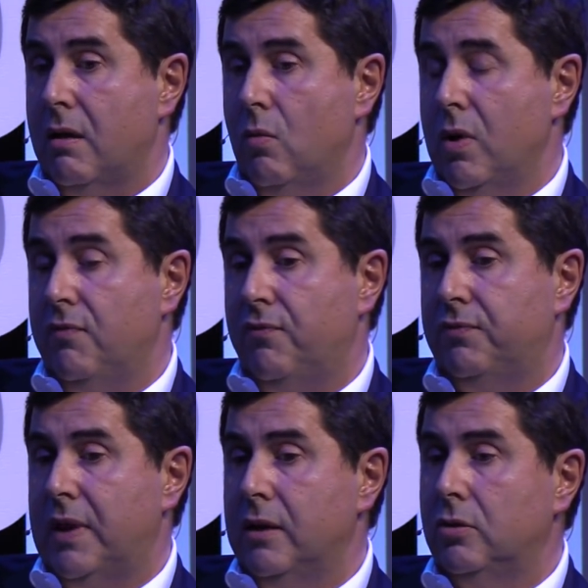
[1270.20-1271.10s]

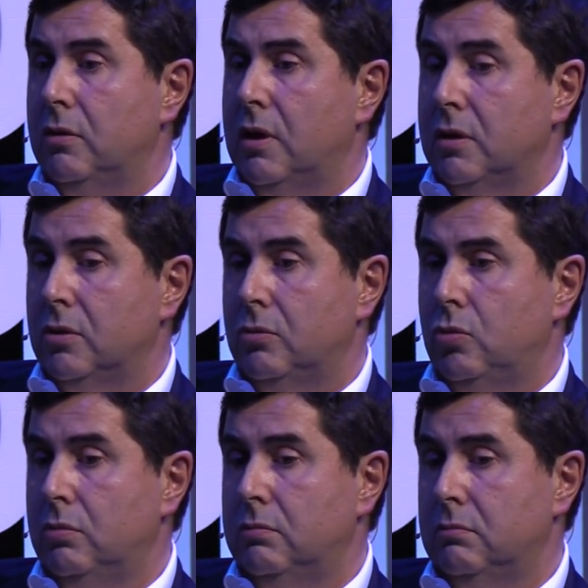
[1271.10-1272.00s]
we've done
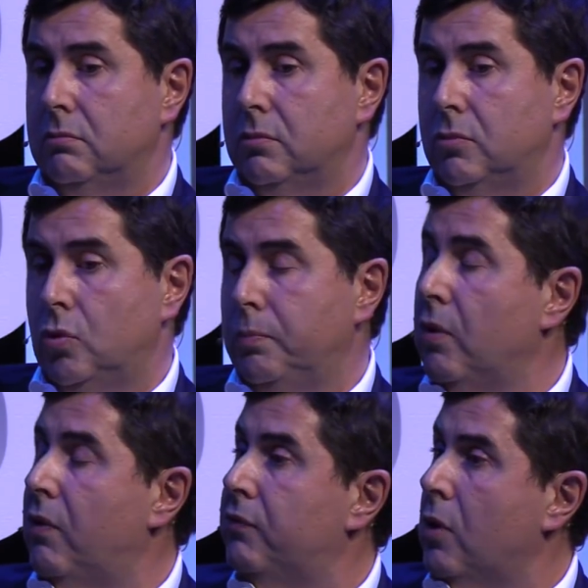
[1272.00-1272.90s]
two
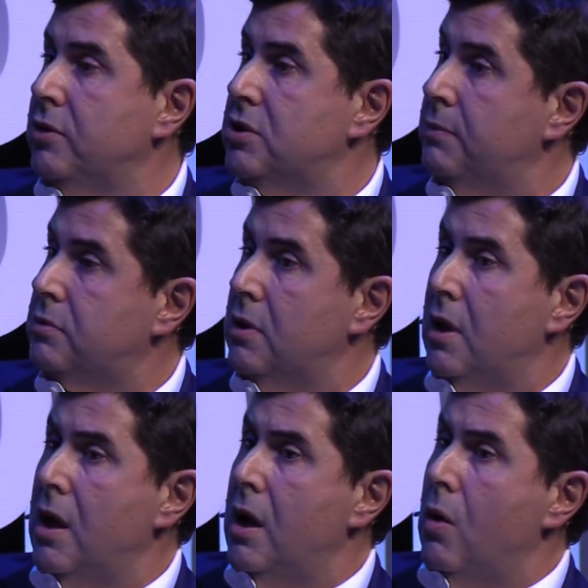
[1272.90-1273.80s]
proof of concepts.
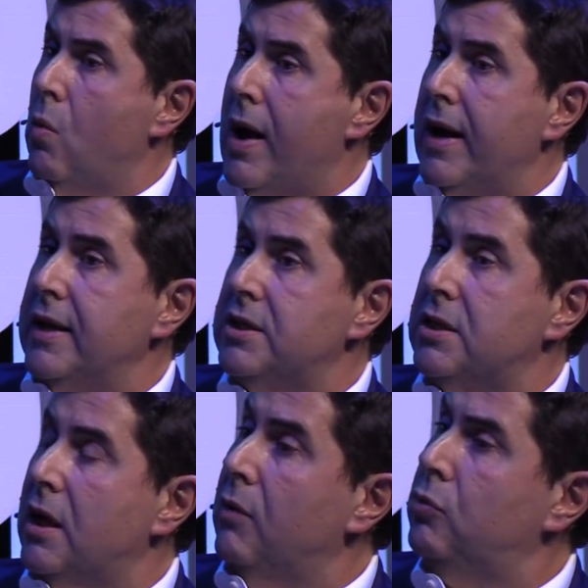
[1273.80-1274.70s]
One is
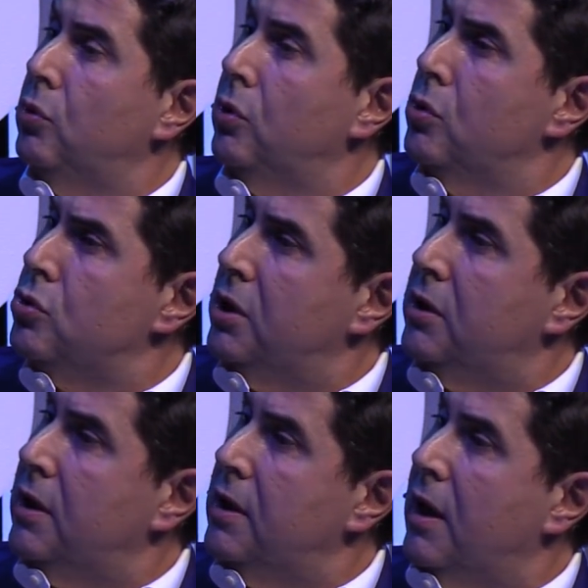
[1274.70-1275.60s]
how to use
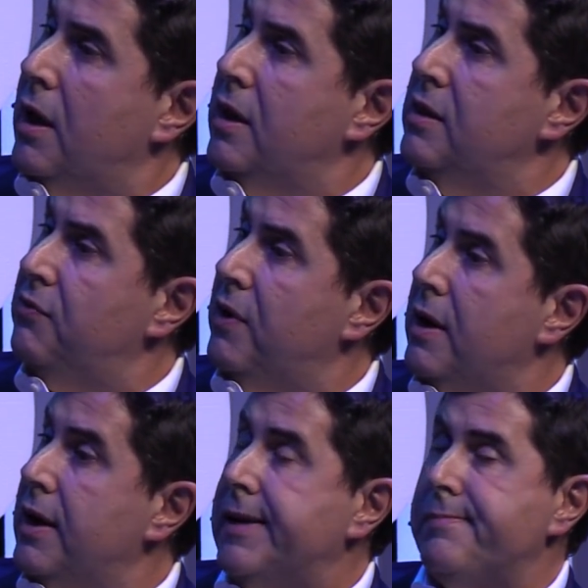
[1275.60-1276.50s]
it in
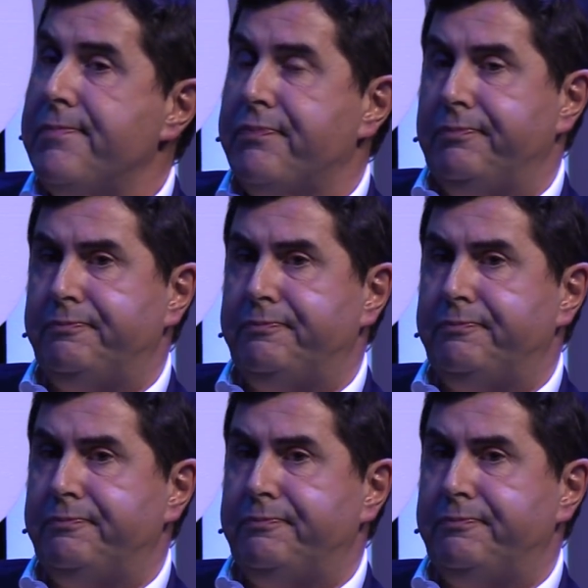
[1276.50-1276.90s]
different